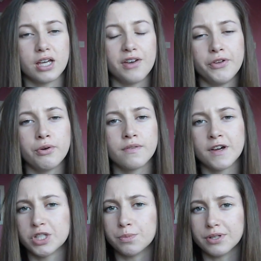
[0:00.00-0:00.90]
a few of the
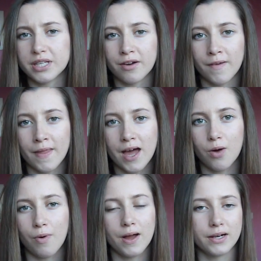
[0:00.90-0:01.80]
vegetables here and
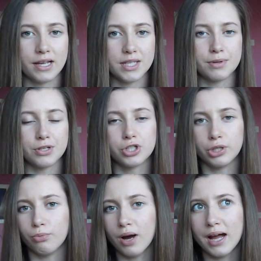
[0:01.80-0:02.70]
there when it's been
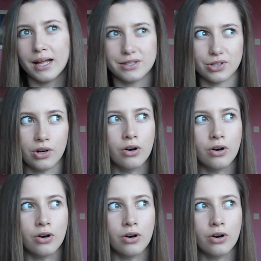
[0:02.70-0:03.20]
too wet